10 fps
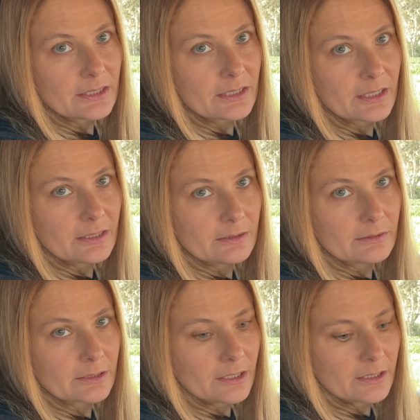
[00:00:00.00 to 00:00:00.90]
And
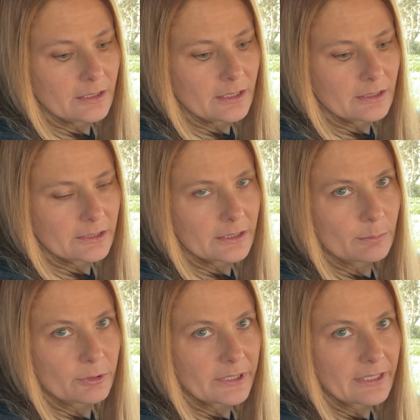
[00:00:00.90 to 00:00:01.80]
I'll get a
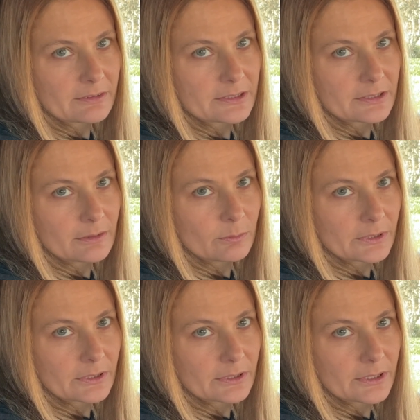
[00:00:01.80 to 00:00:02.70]
printout and see what
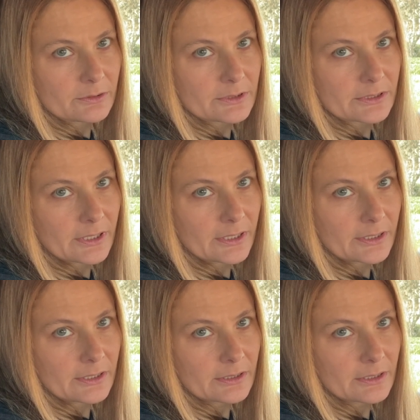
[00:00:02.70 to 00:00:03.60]
the codes
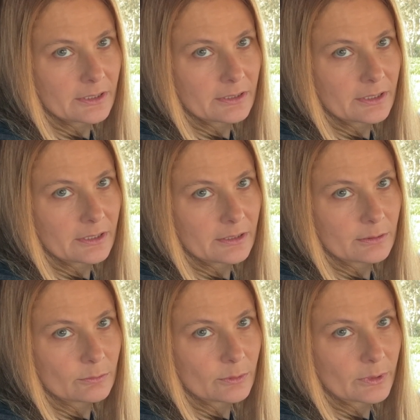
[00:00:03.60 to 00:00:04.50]
say, and
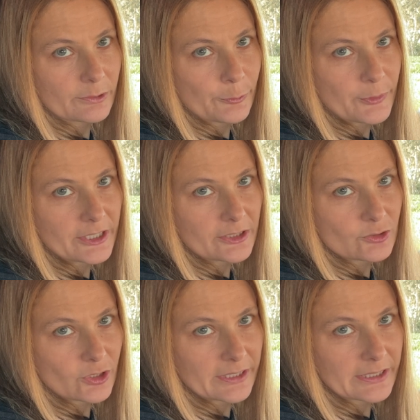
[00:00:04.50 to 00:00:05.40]
we'll work from there,
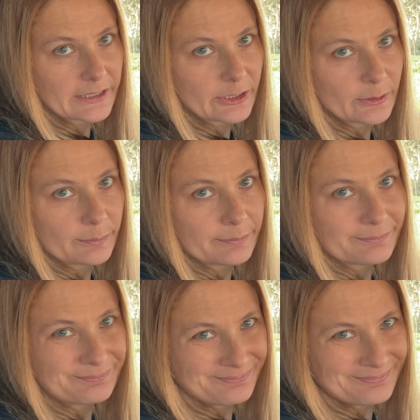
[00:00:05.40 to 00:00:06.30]
try to clear them.
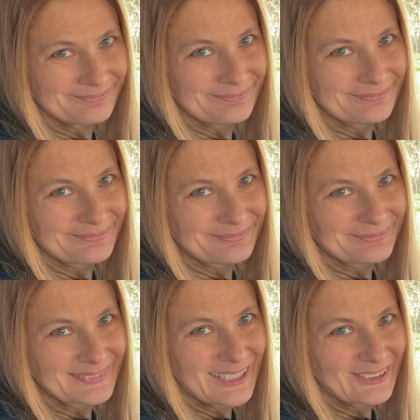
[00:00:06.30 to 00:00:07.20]

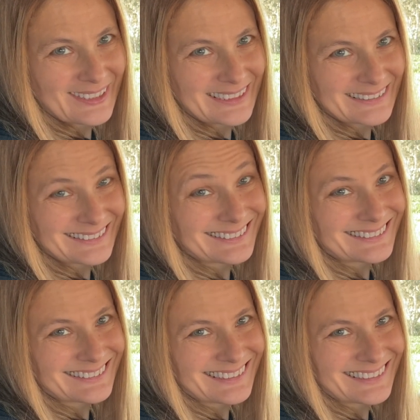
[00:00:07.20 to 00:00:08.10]
All right,
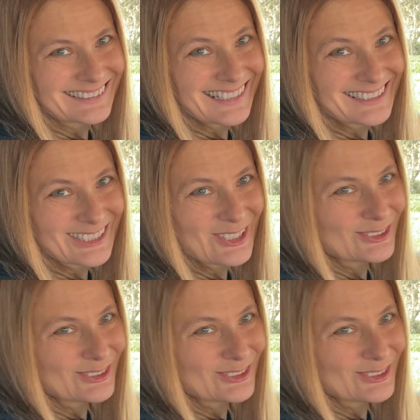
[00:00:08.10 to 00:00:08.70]
let's go.